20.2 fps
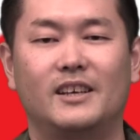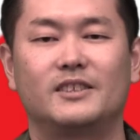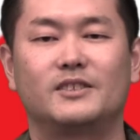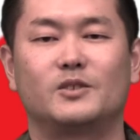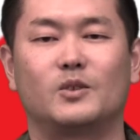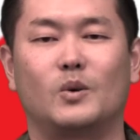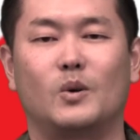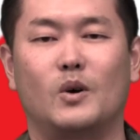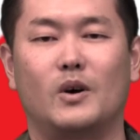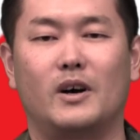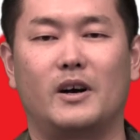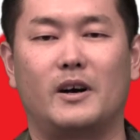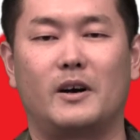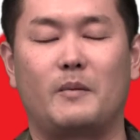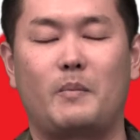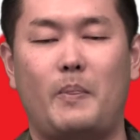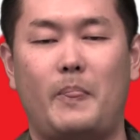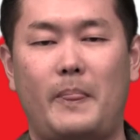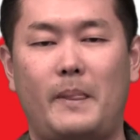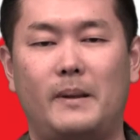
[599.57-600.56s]
So
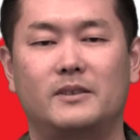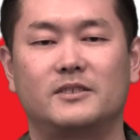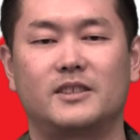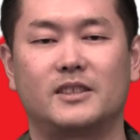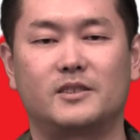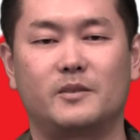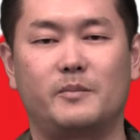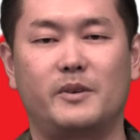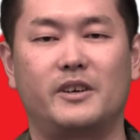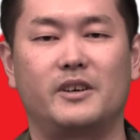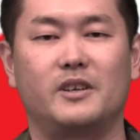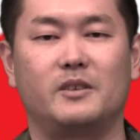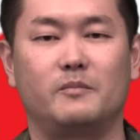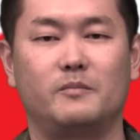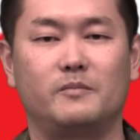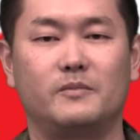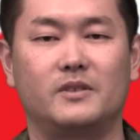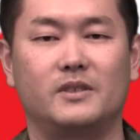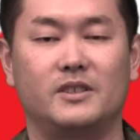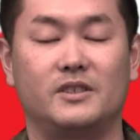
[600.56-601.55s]
uh, that's very
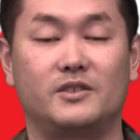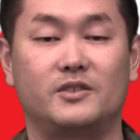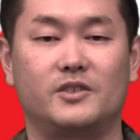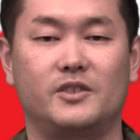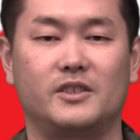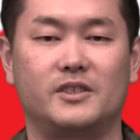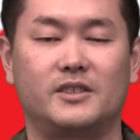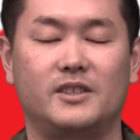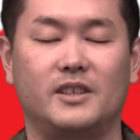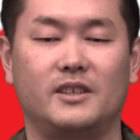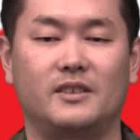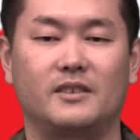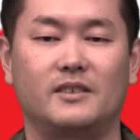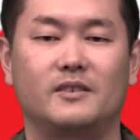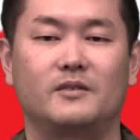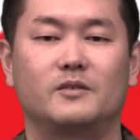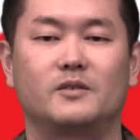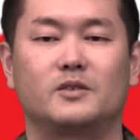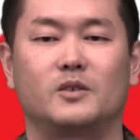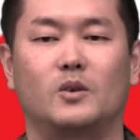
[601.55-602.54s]
in interesting.
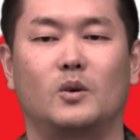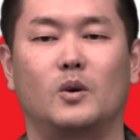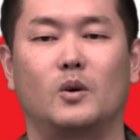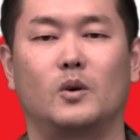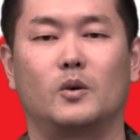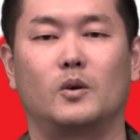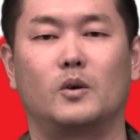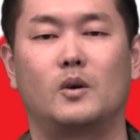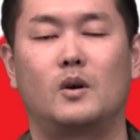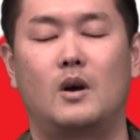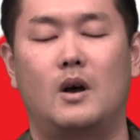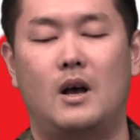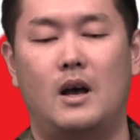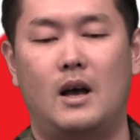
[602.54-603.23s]
So